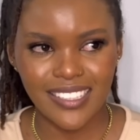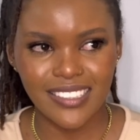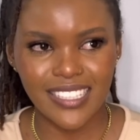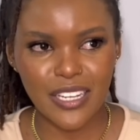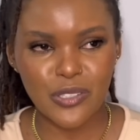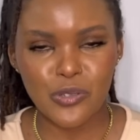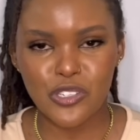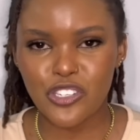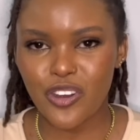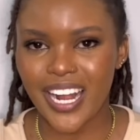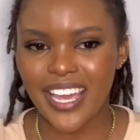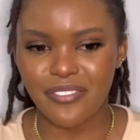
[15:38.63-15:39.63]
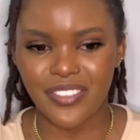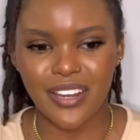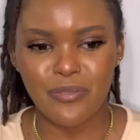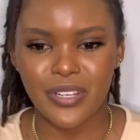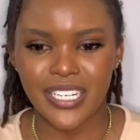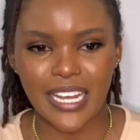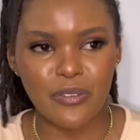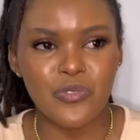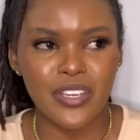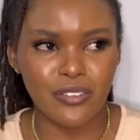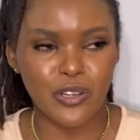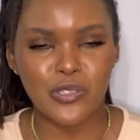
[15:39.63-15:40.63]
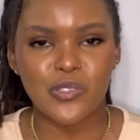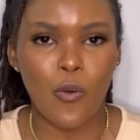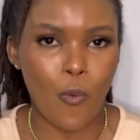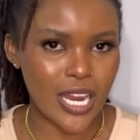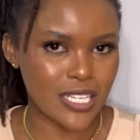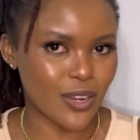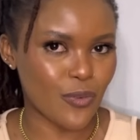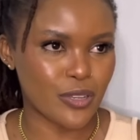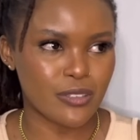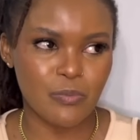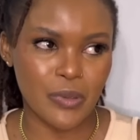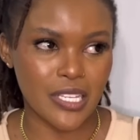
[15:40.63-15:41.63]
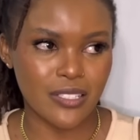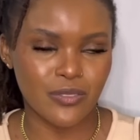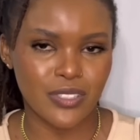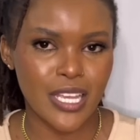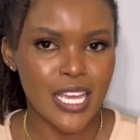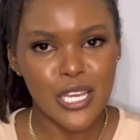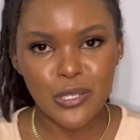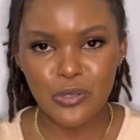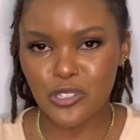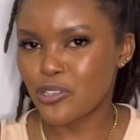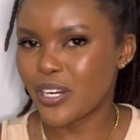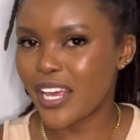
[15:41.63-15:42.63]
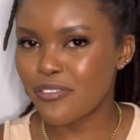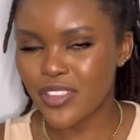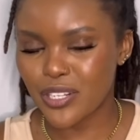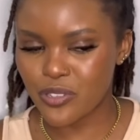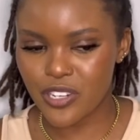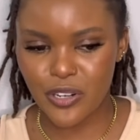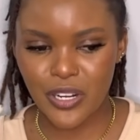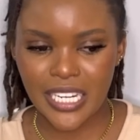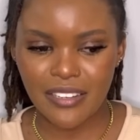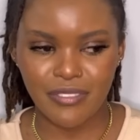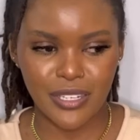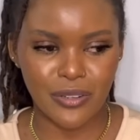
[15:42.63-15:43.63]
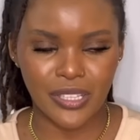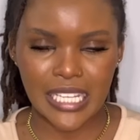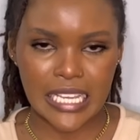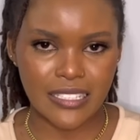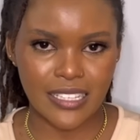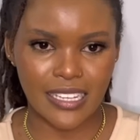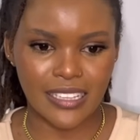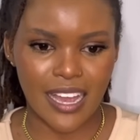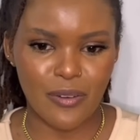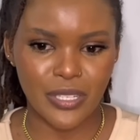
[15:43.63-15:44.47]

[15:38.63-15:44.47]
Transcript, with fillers: like to show life that we like. We also want our space to show life that you're not living or things like that.